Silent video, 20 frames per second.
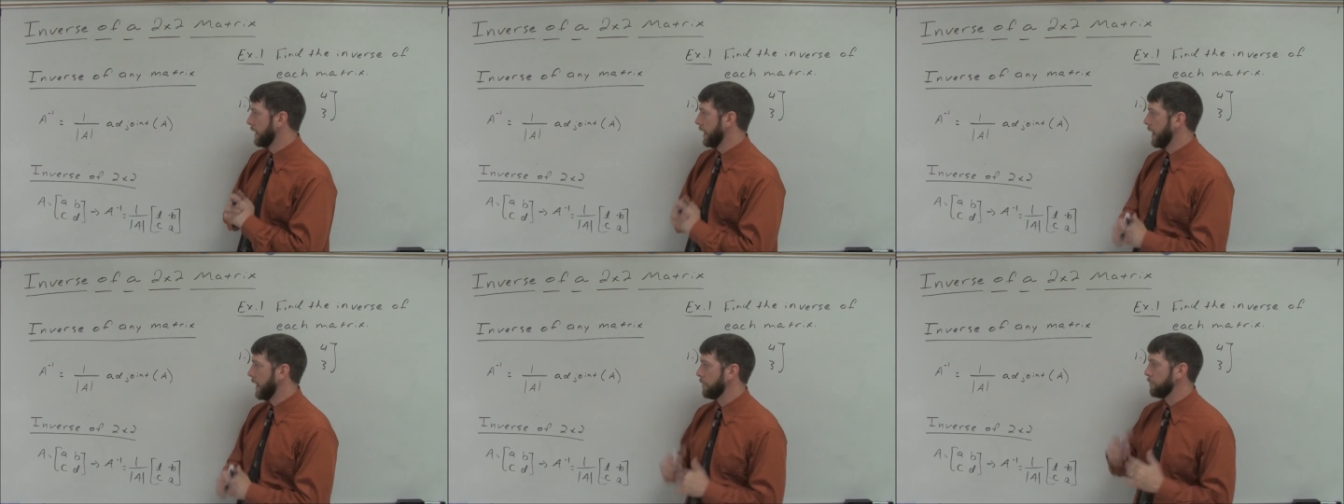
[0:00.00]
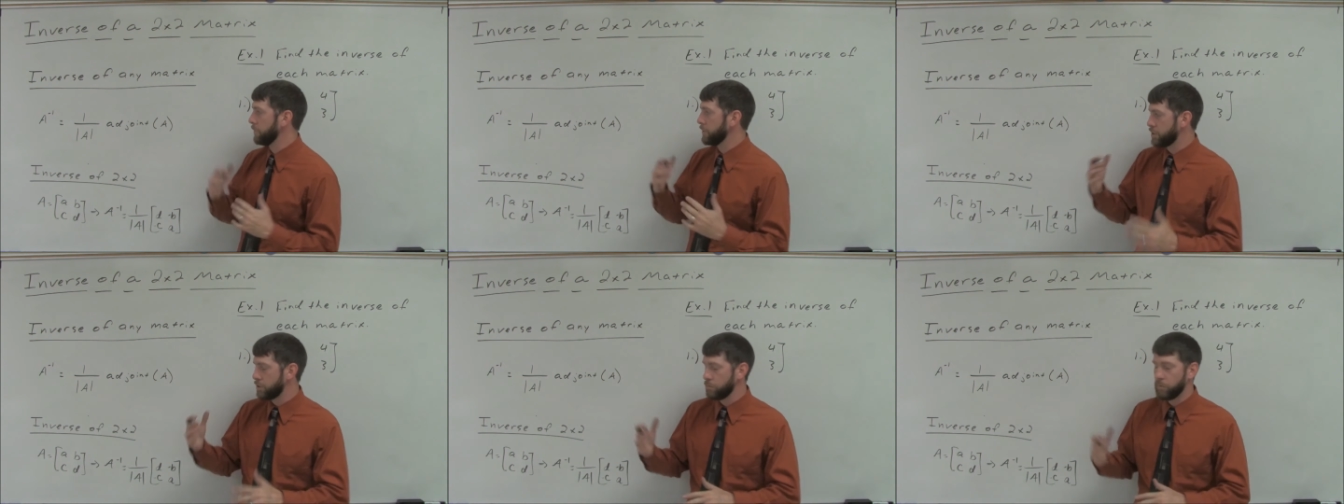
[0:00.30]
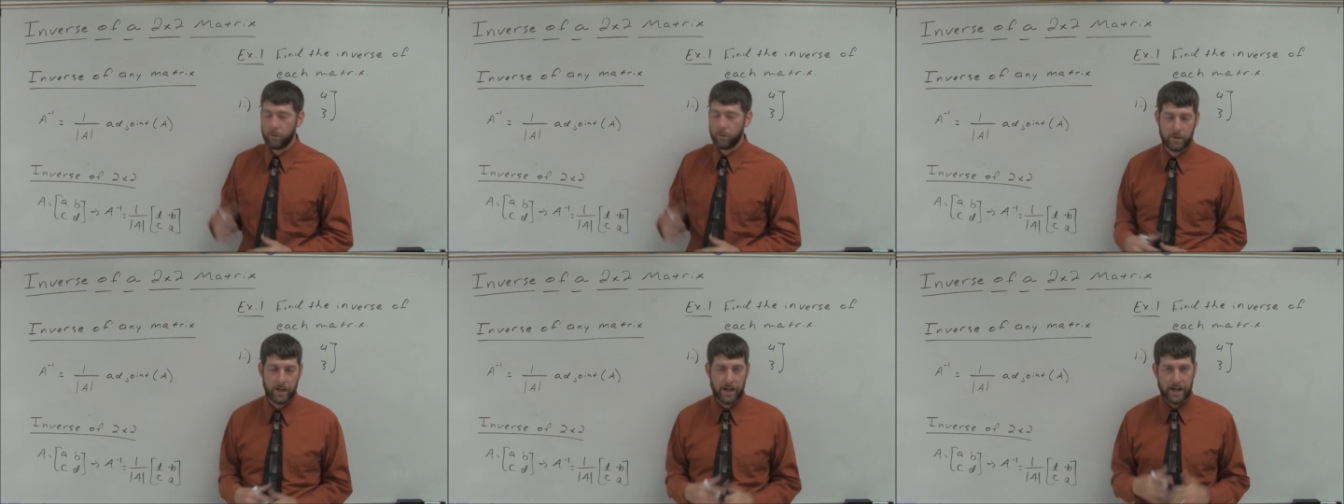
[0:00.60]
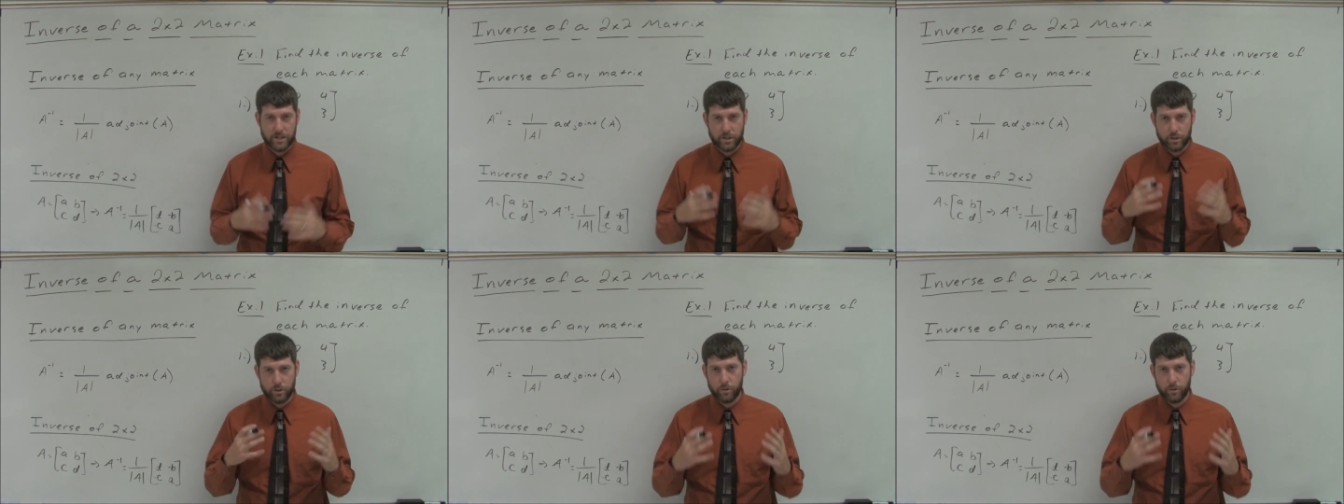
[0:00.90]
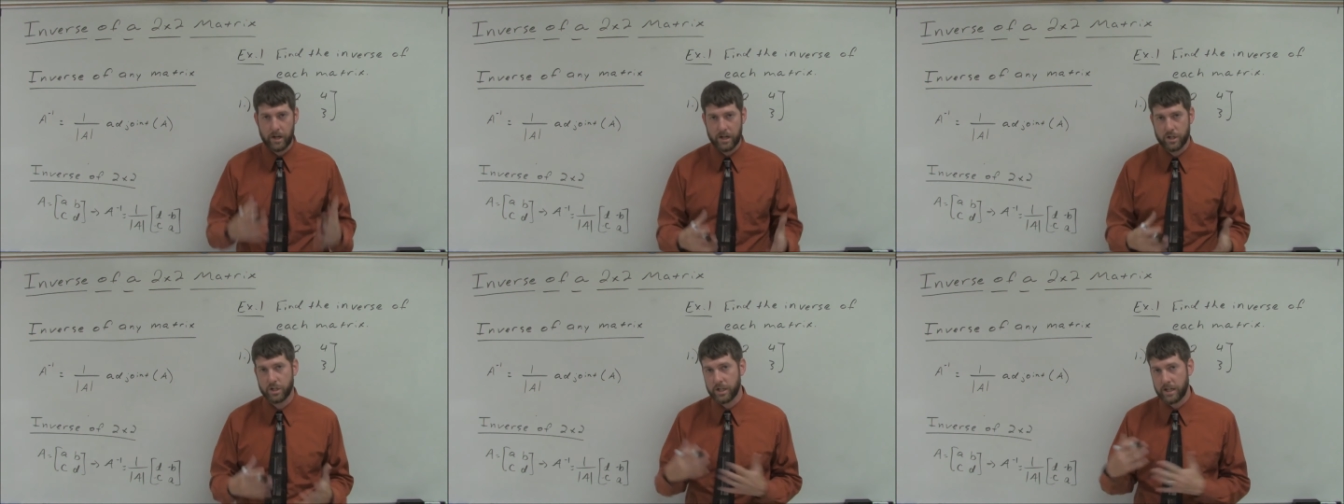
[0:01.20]
um, but you won't be asked
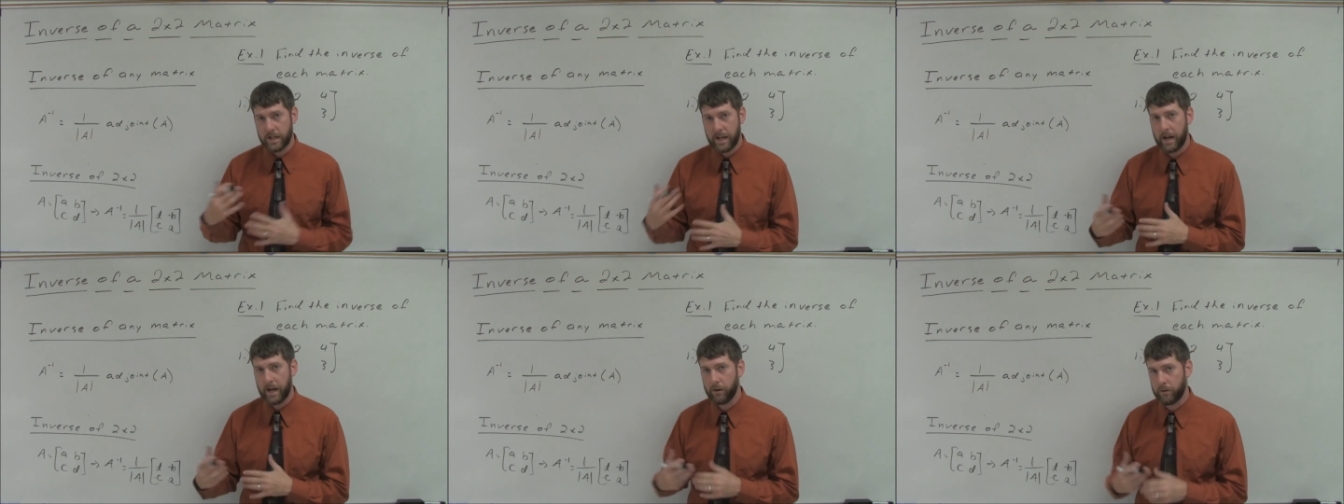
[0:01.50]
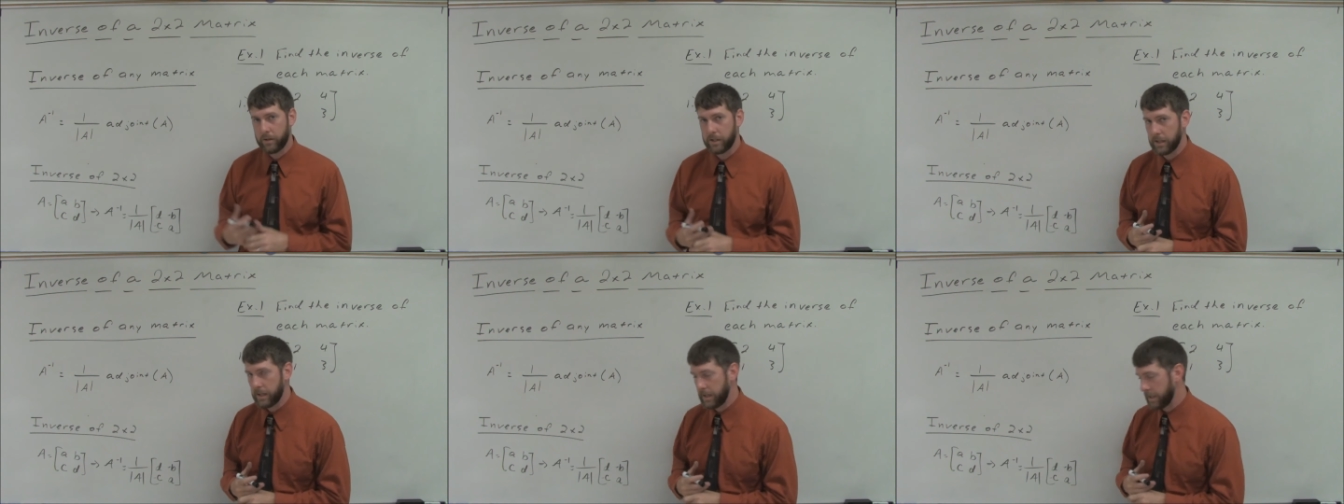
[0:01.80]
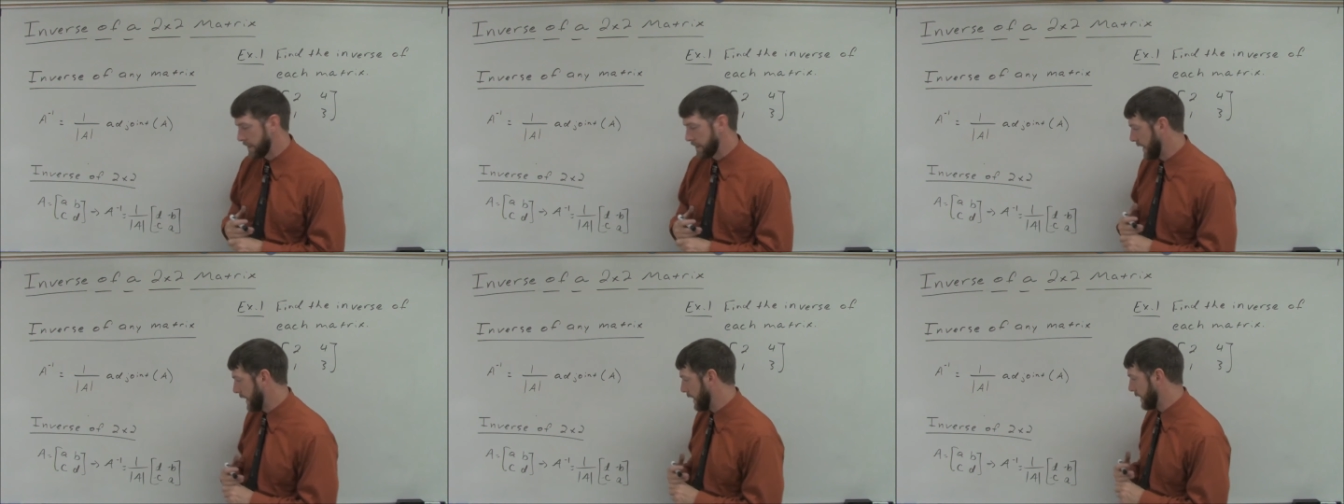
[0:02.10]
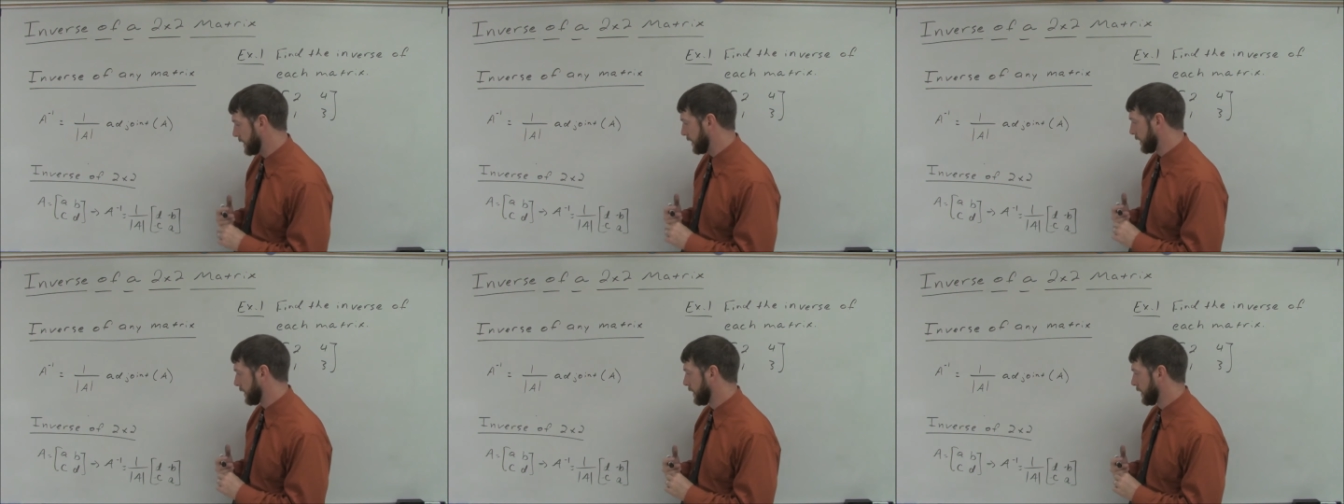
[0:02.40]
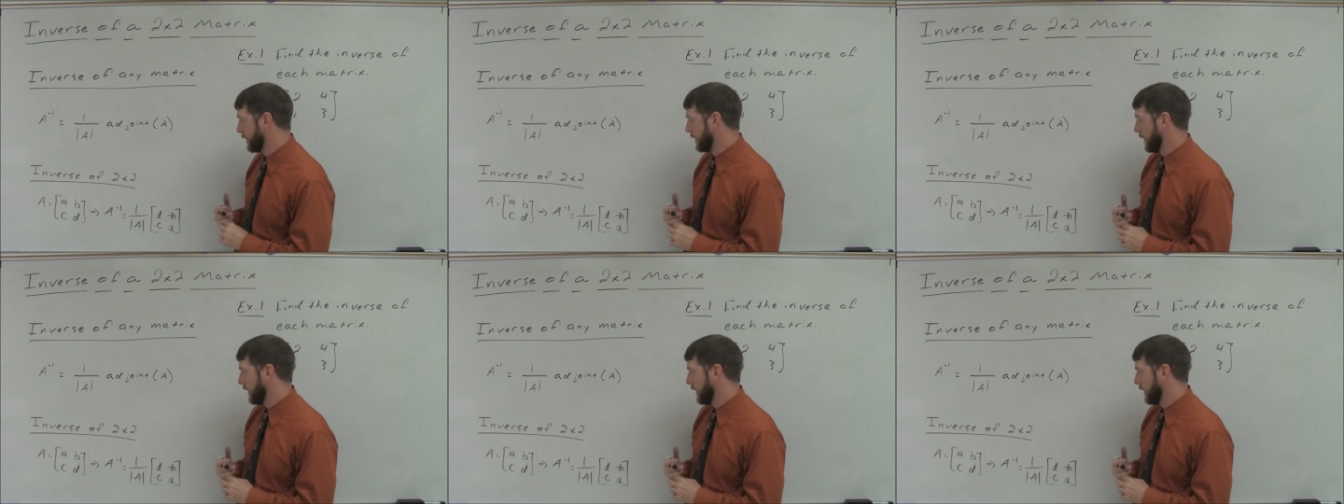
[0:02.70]
to actually calculate that